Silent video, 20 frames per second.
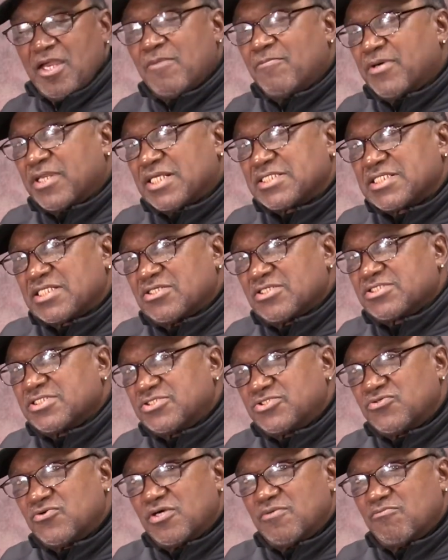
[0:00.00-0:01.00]
But as I looked
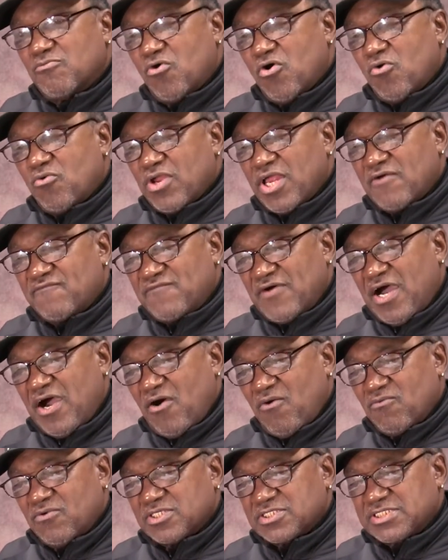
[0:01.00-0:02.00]
into it more, what I
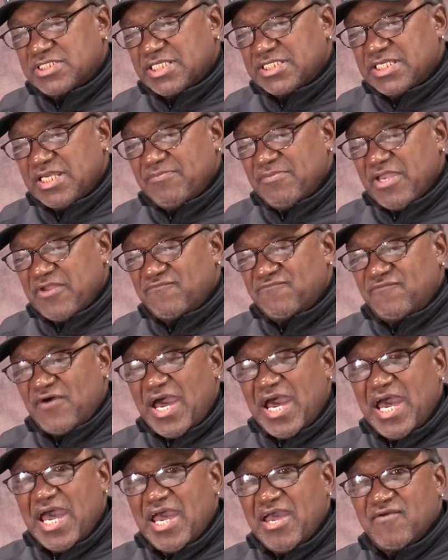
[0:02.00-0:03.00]
found was that they make
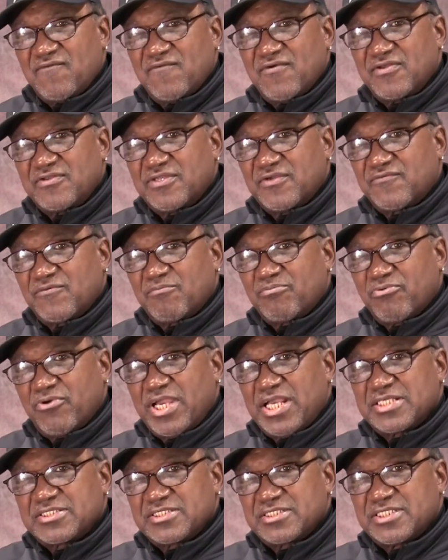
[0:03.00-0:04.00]
5 different
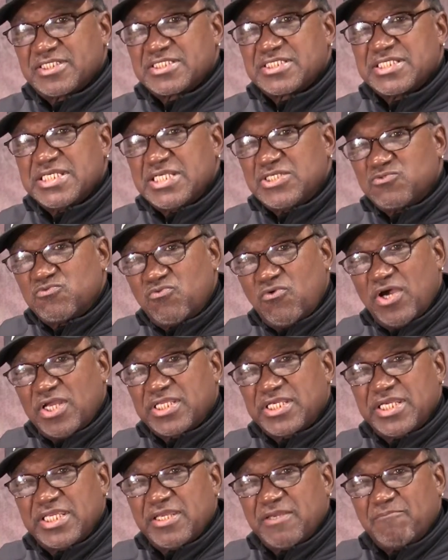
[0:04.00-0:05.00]
brands of this, each one
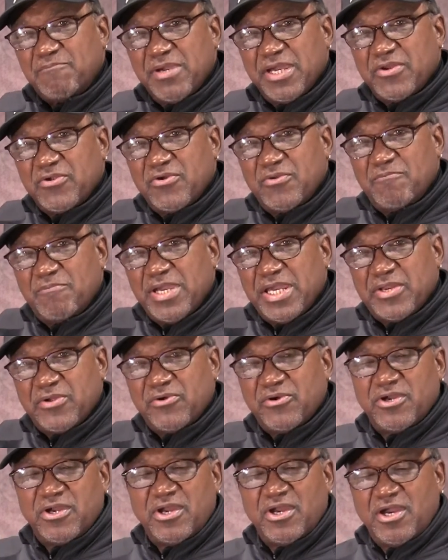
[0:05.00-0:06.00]
getting better and
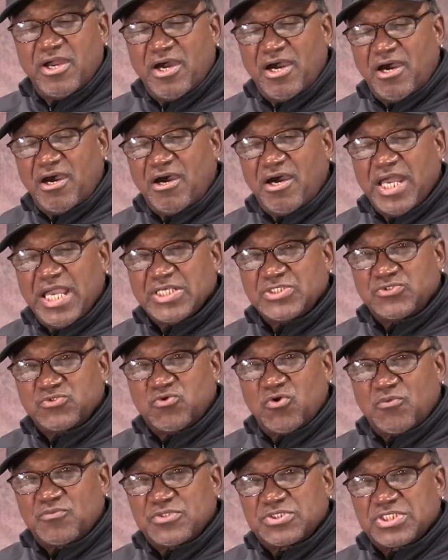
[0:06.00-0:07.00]
better as you
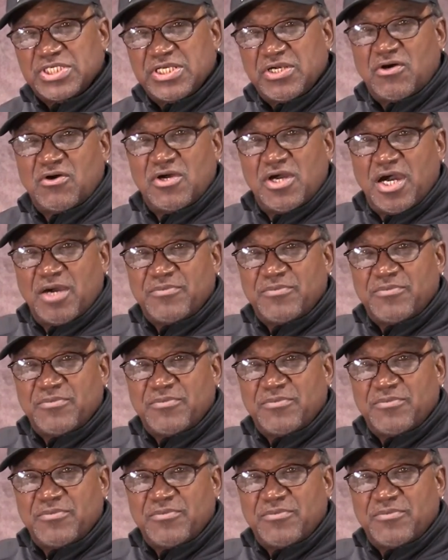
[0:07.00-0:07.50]
go up the scale.